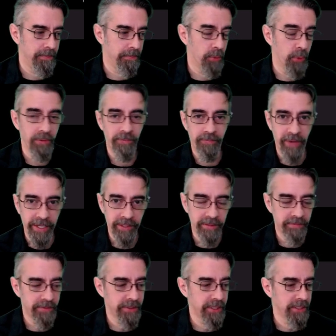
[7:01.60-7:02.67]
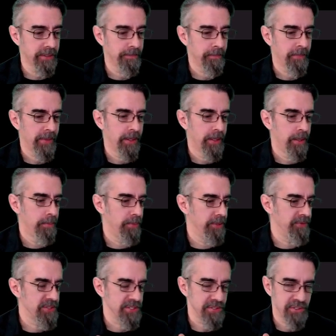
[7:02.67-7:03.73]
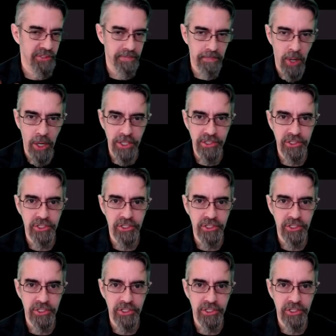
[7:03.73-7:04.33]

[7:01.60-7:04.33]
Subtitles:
more effectively. But if it's a sparse